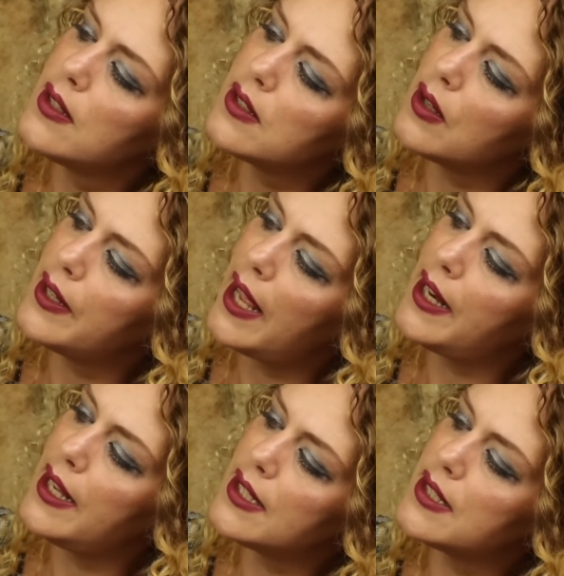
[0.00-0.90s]
So
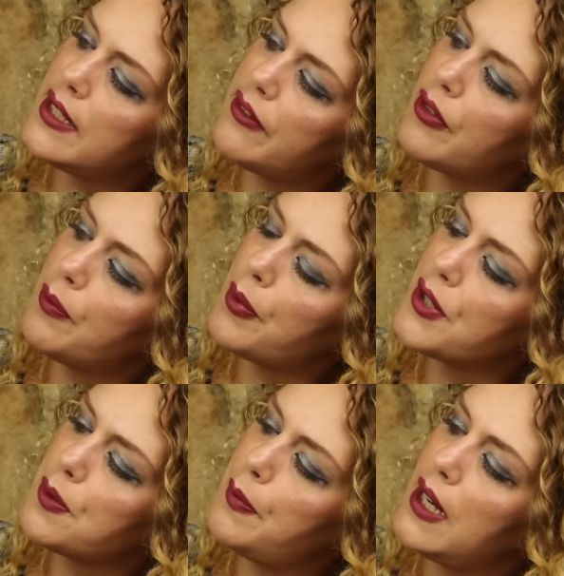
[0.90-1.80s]
that is a different
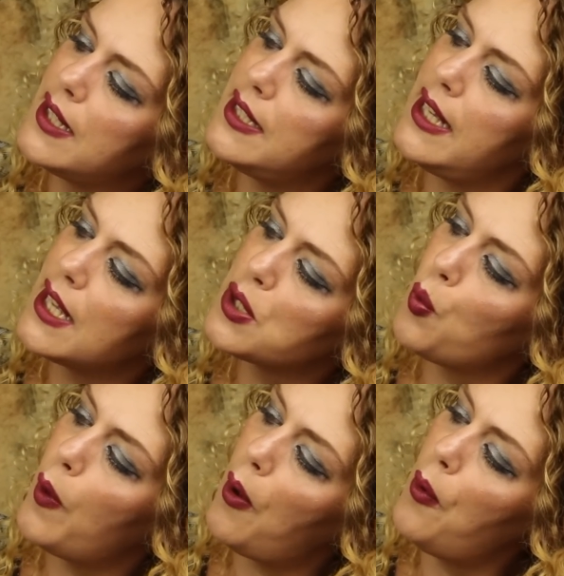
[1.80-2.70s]
possibility as
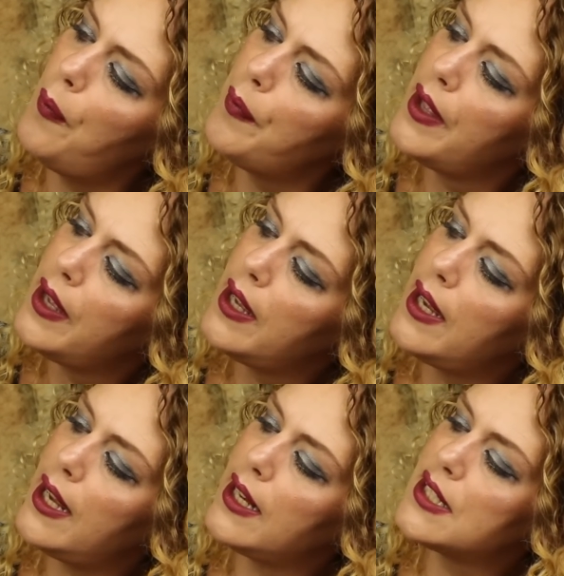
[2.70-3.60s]
well.
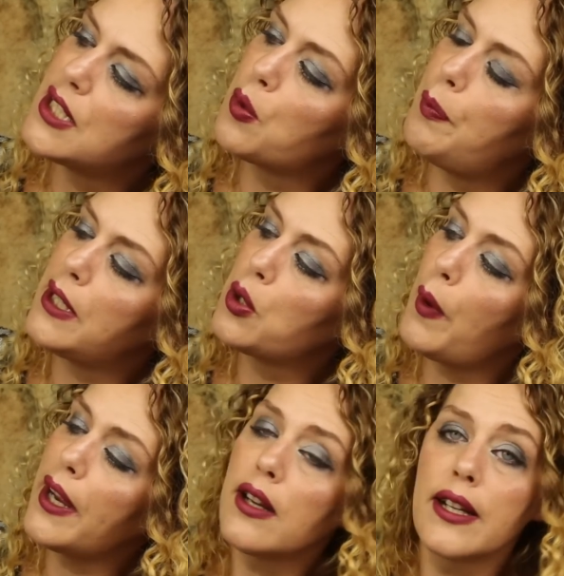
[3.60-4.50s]
It's a bit
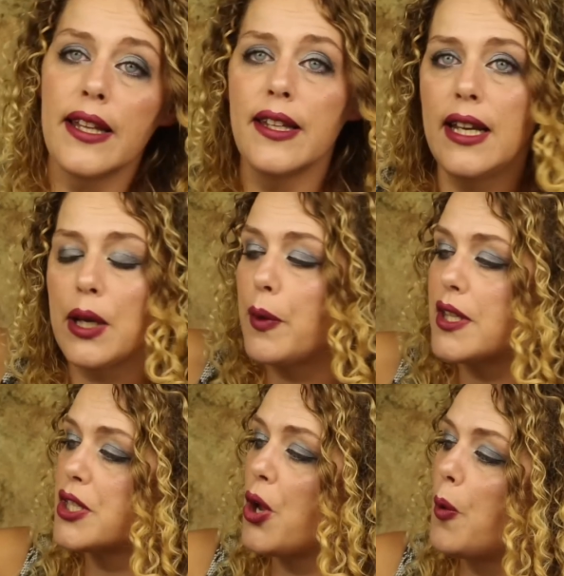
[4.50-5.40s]
quicker than the
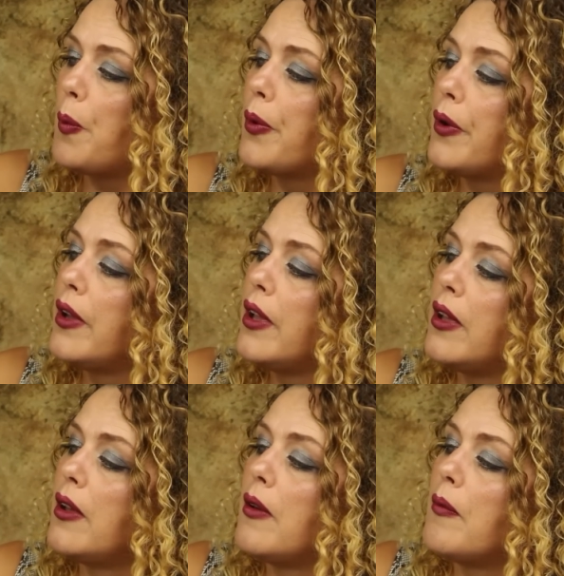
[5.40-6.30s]
liquid soap,
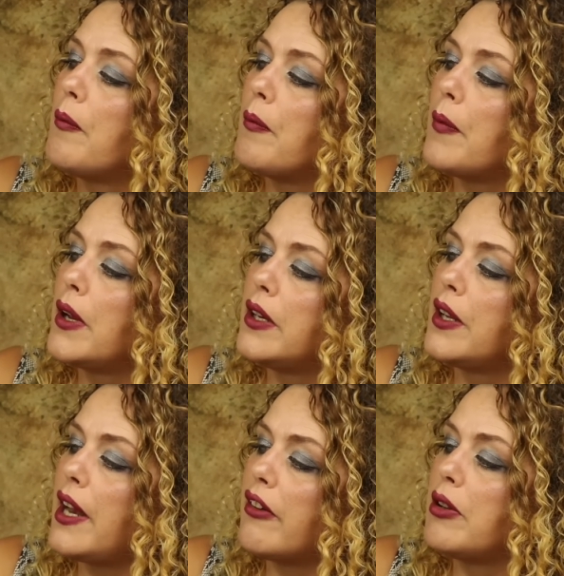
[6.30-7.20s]
but
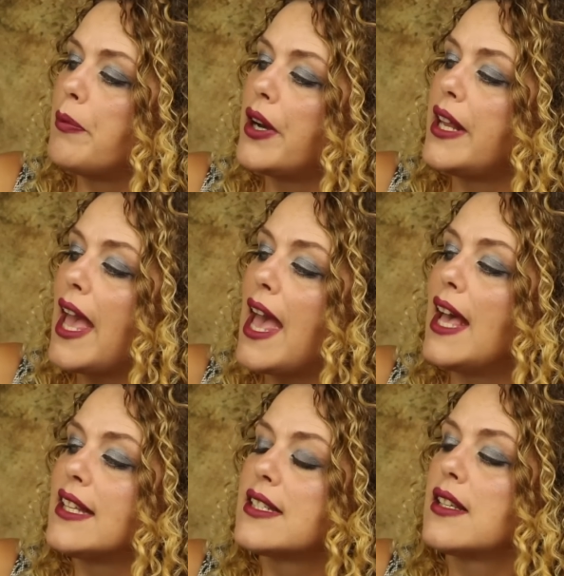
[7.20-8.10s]
not everybody
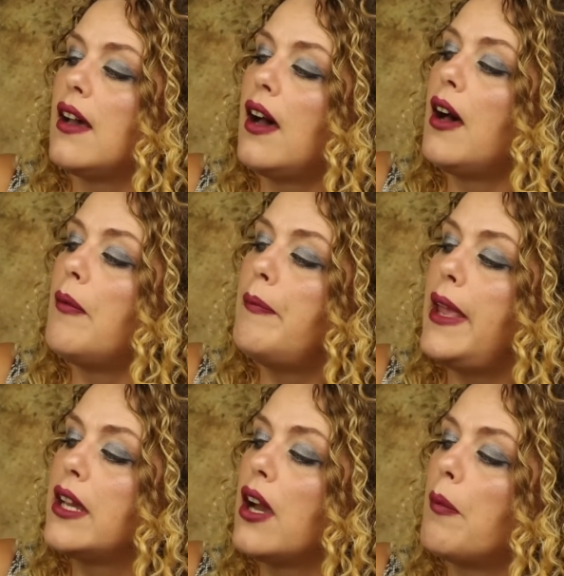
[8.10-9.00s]
has a
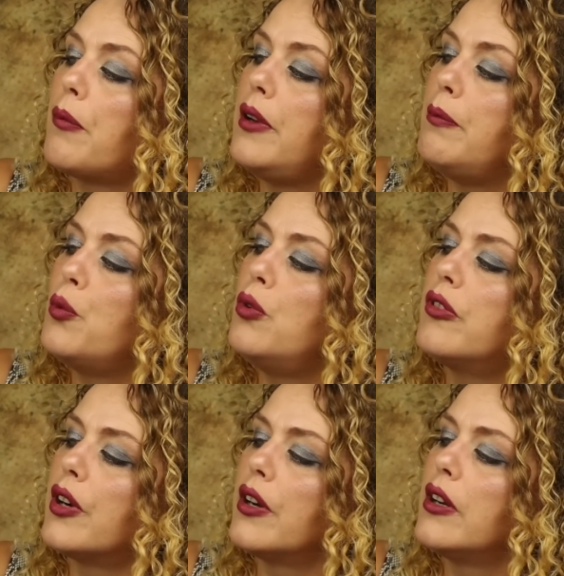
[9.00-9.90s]
makeup
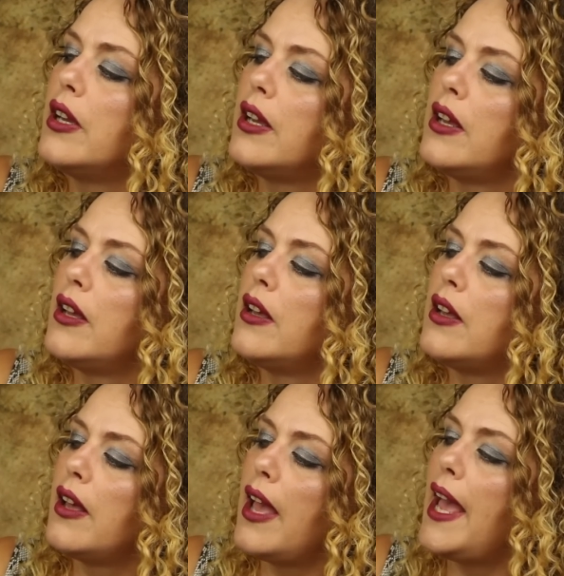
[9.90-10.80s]
remover
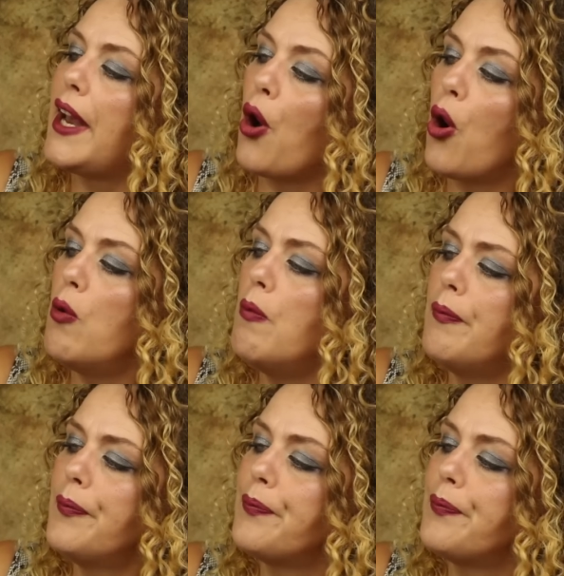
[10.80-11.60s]
at home.